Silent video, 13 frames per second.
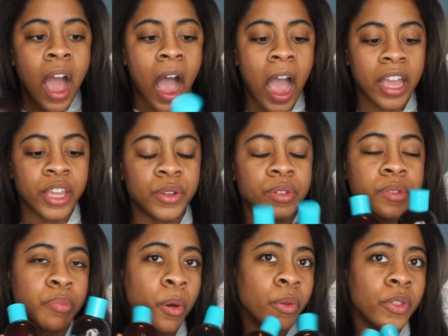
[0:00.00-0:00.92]
I use
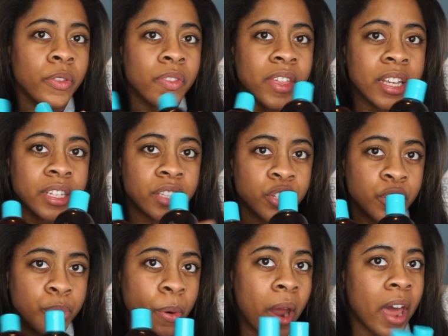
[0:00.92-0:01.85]
both of these
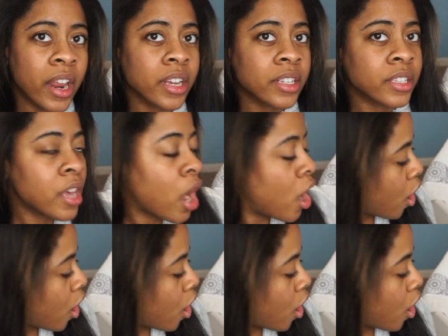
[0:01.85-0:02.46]
two products